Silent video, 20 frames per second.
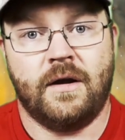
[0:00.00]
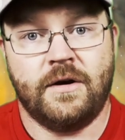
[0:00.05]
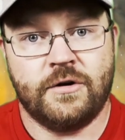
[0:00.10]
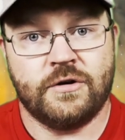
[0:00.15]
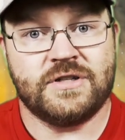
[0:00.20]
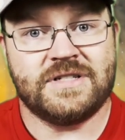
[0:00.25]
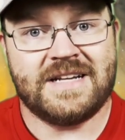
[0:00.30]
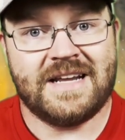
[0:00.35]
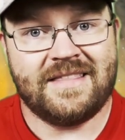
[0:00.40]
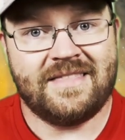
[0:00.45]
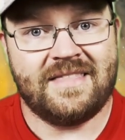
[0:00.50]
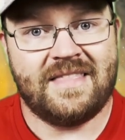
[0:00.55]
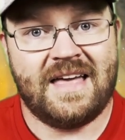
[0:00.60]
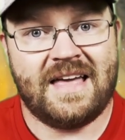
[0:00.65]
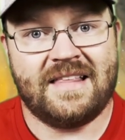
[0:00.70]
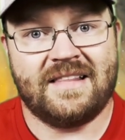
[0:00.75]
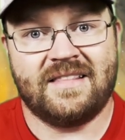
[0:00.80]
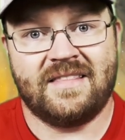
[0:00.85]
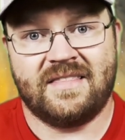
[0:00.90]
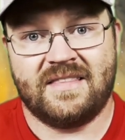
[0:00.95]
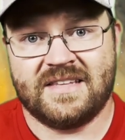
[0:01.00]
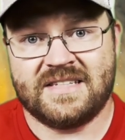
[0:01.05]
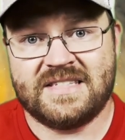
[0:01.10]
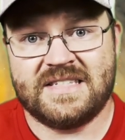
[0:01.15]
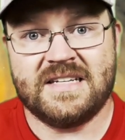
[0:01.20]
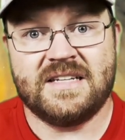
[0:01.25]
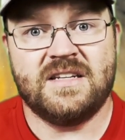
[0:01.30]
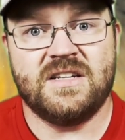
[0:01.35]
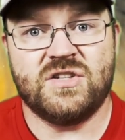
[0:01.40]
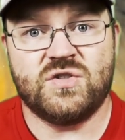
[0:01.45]
understand that the
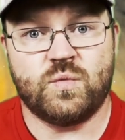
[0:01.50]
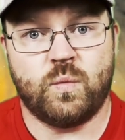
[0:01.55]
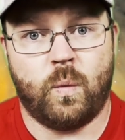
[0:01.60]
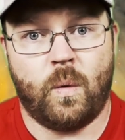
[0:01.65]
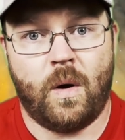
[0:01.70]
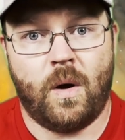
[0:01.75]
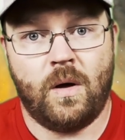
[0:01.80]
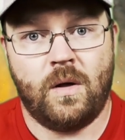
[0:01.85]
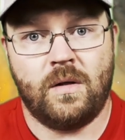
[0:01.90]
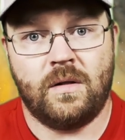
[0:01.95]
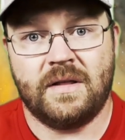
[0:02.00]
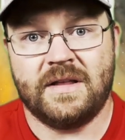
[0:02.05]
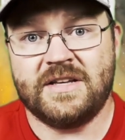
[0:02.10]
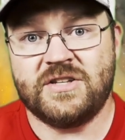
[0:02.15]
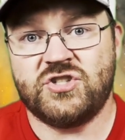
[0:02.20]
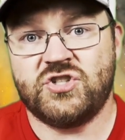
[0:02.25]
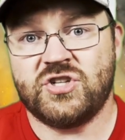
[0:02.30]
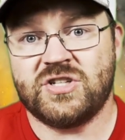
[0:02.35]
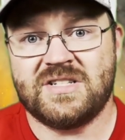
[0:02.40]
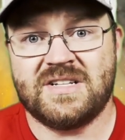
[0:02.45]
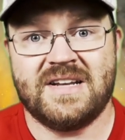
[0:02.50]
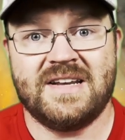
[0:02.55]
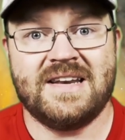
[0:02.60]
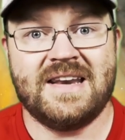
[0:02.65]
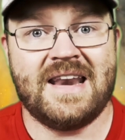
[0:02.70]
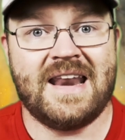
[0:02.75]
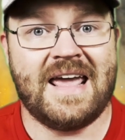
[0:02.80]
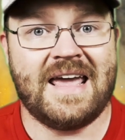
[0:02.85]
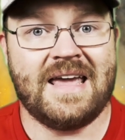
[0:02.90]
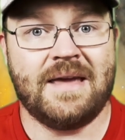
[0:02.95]
Cygnus Wall is just a
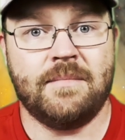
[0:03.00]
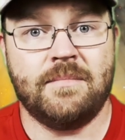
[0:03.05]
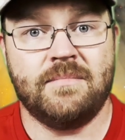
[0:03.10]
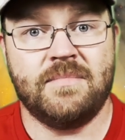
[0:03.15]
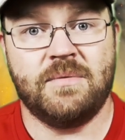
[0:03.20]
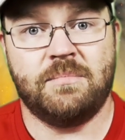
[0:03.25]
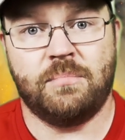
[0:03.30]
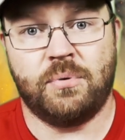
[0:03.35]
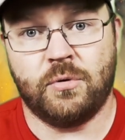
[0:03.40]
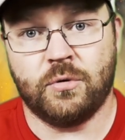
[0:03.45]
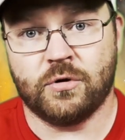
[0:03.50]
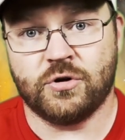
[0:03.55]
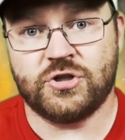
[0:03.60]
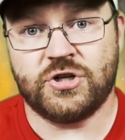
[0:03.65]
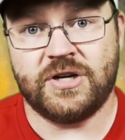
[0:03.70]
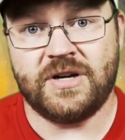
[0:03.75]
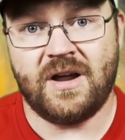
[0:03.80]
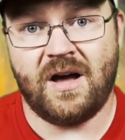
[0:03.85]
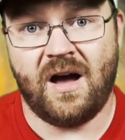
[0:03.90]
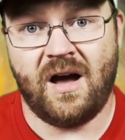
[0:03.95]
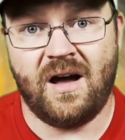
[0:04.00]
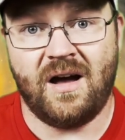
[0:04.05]
named portion